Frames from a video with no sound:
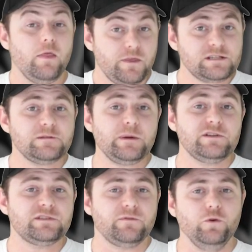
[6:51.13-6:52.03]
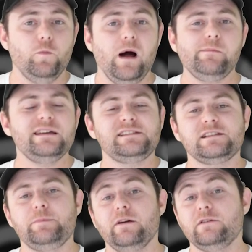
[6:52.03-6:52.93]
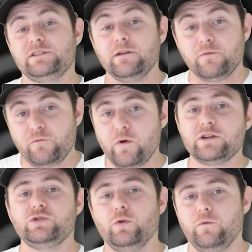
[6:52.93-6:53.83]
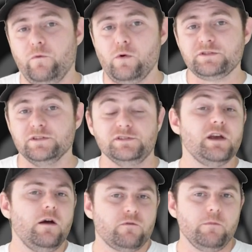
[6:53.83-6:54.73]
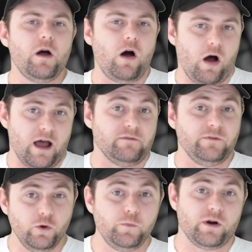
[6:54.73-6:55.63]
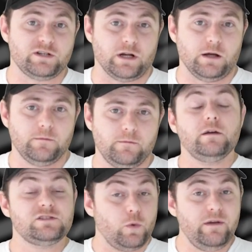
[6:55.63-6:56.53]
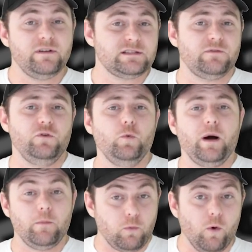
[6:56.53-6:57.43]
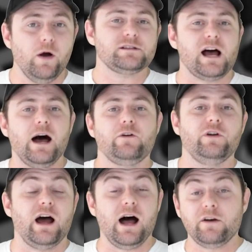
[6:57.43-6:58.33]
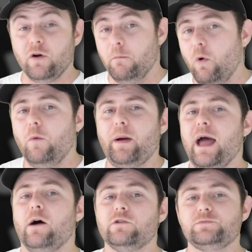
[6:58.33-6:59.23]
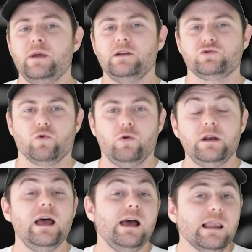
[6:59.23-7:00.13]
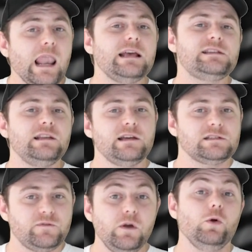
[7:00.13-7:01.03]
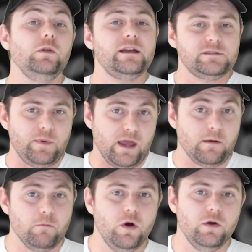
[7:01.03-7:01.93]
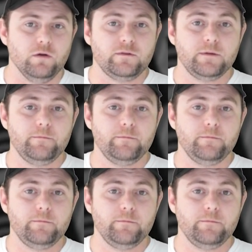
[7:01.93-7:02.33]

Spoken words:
This is because the fuel pump is experiencing frictional forces from the high fuel pressure. So even as the fuel pump works harder and harder and more power is being drawn, less and less fuel is being moved.